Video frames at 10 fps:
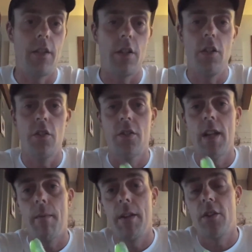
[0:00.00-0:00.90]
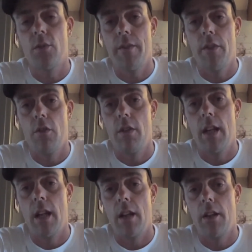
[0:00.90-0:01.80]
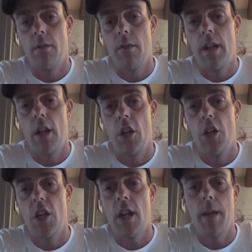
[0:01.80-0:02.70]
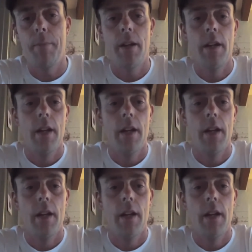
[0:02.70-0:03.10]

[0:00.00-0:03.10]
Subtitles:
You can use a snap link swivel or little lure clip.